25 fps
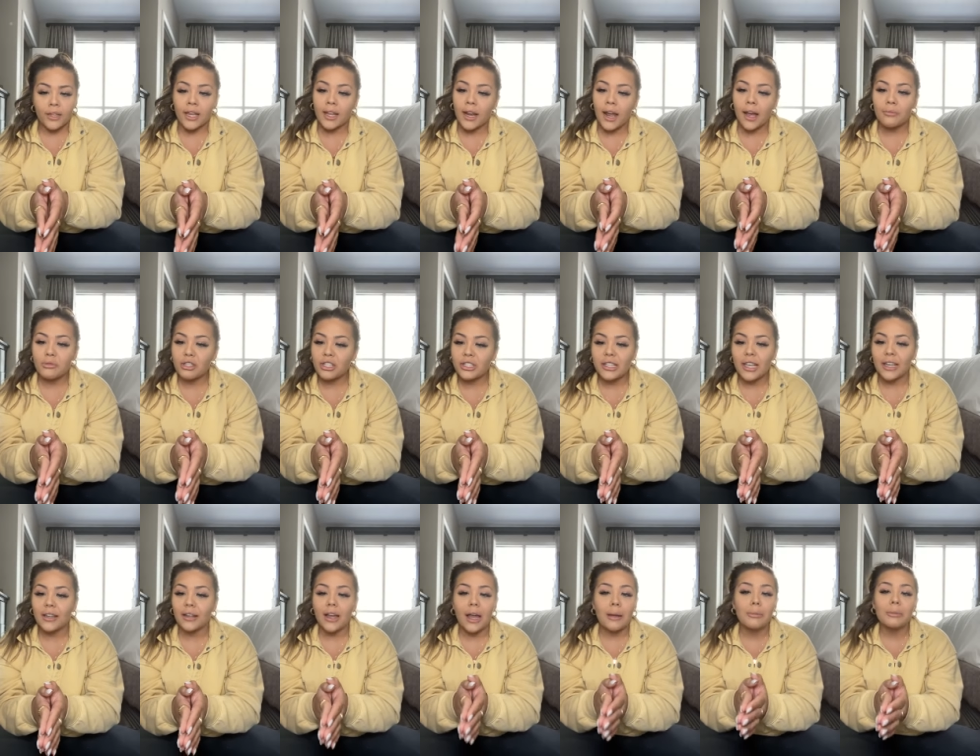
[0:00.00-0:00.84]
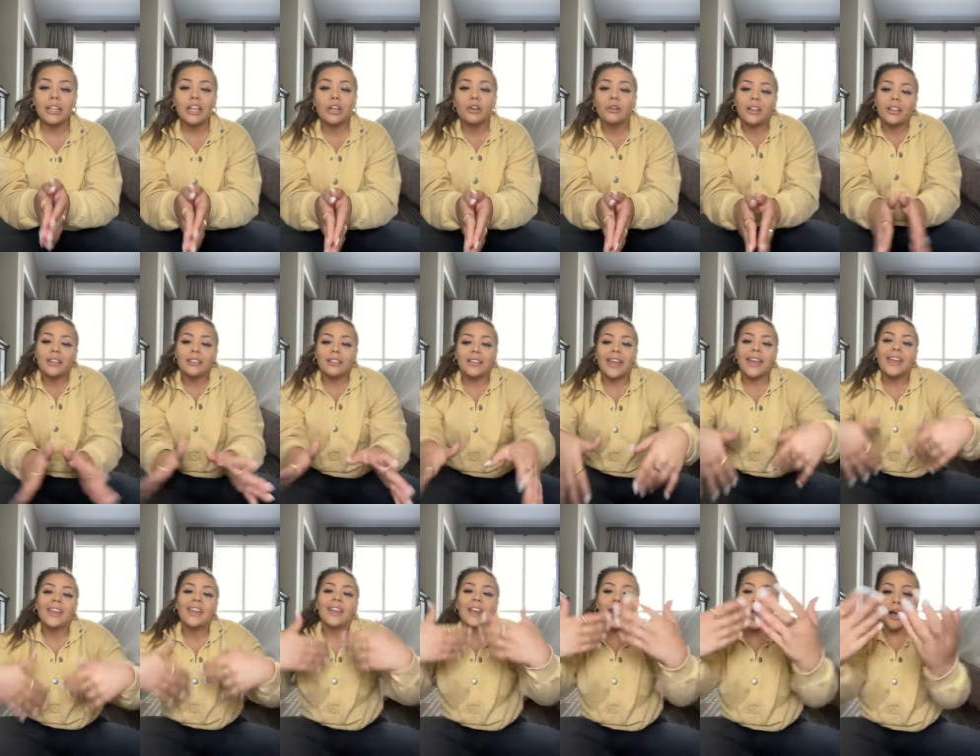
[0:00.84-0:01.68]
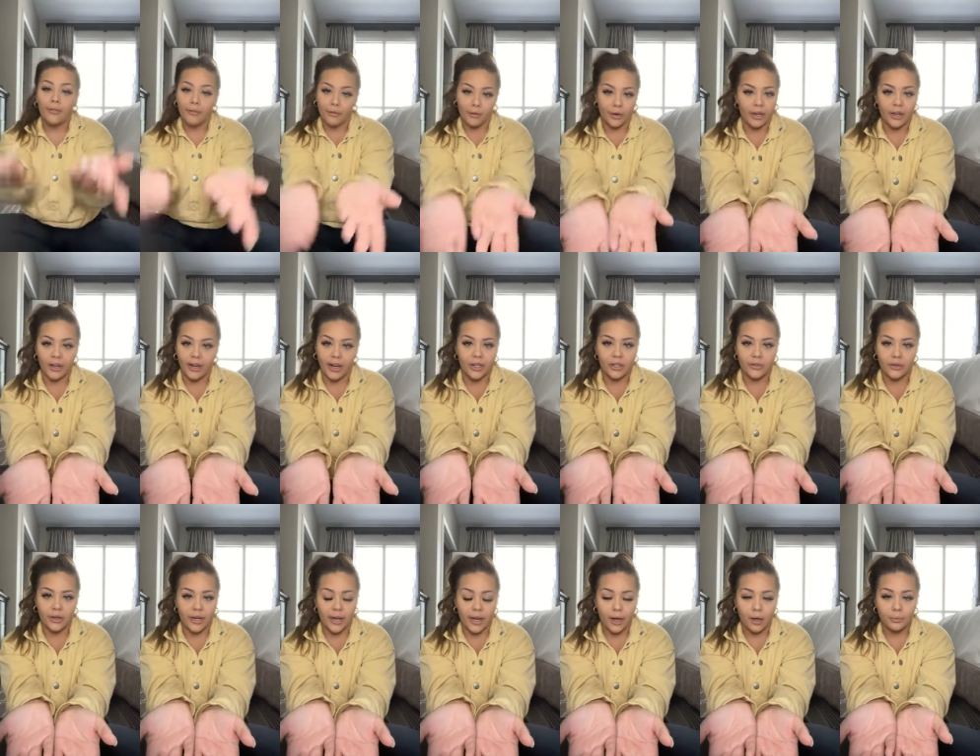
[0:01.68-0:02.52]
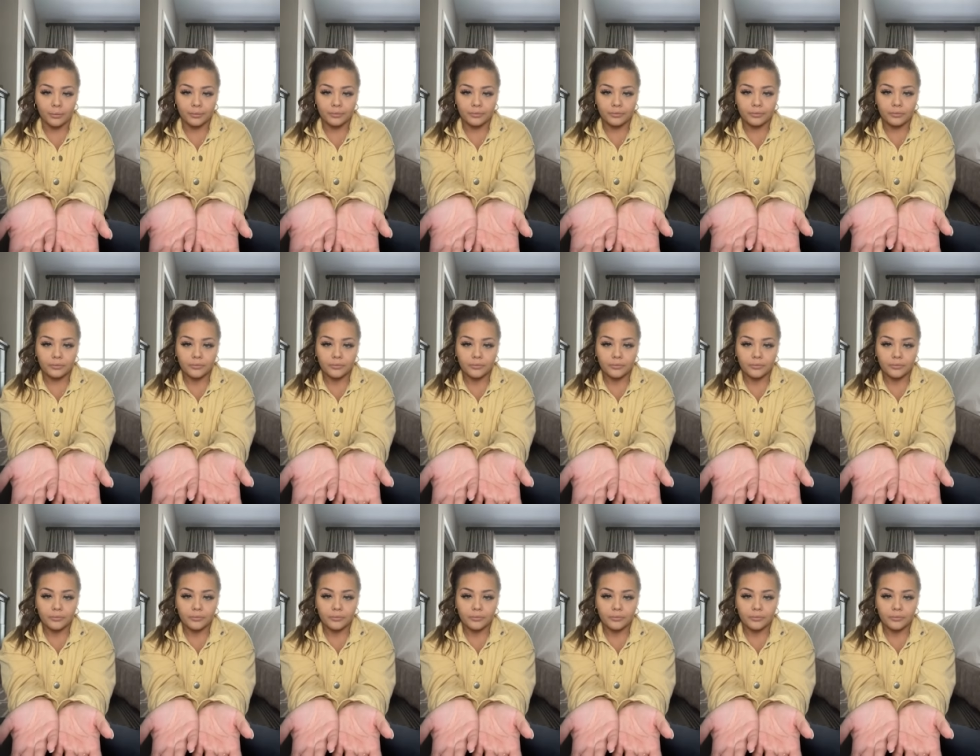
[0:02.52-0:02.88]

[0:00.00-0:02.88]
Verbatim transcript: And I'm just like, I'm literally laying it out for you guys right now.